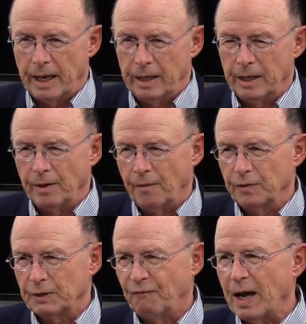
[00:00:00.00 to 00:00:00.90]
And
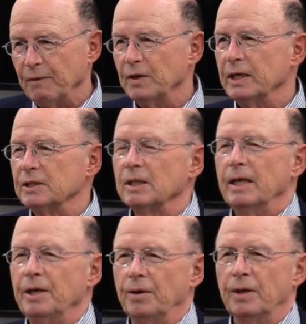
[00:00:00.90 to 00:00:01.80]
five days
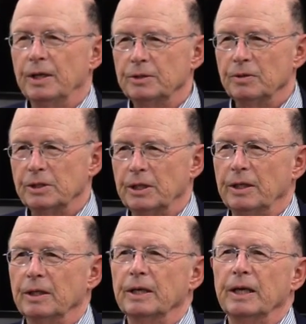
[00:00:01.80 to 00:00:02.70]
later,
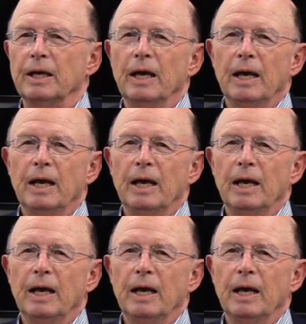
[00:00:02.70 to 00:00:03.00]
interestingly,